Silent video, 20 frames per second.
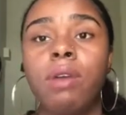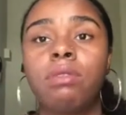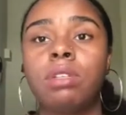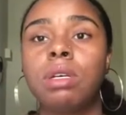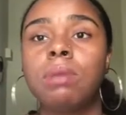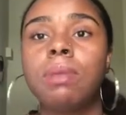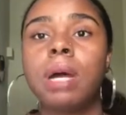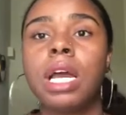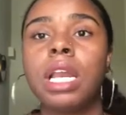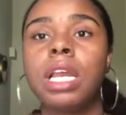If
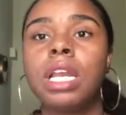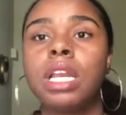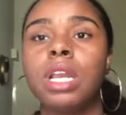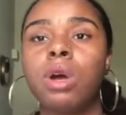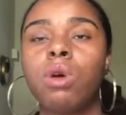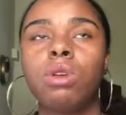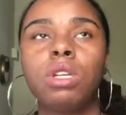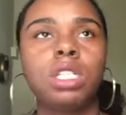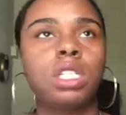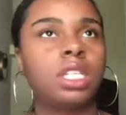somebody
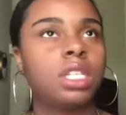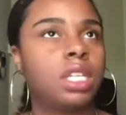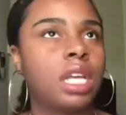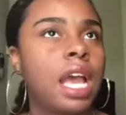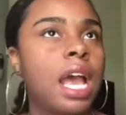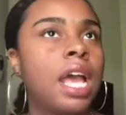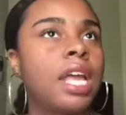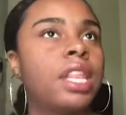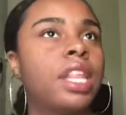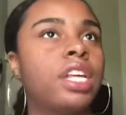notices
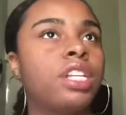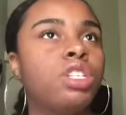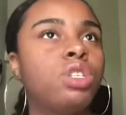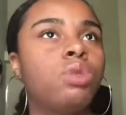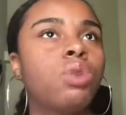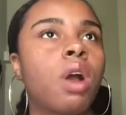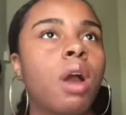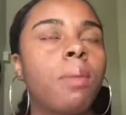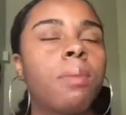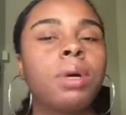that
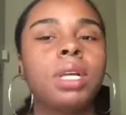you are